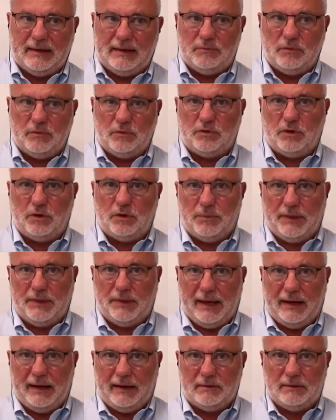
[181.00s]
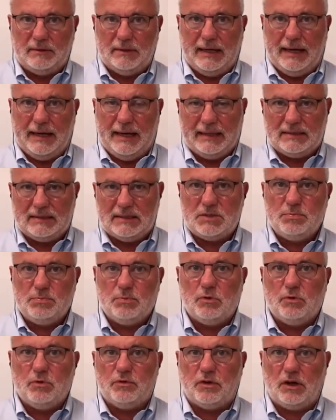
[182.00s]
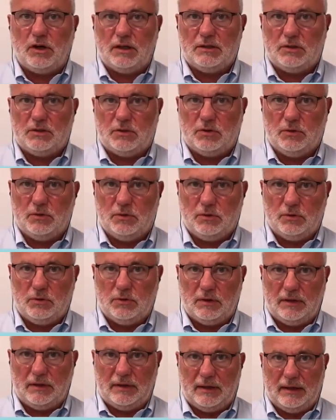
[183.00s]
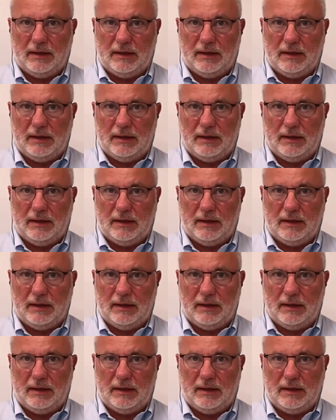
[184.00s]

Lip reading: from there, let's move on to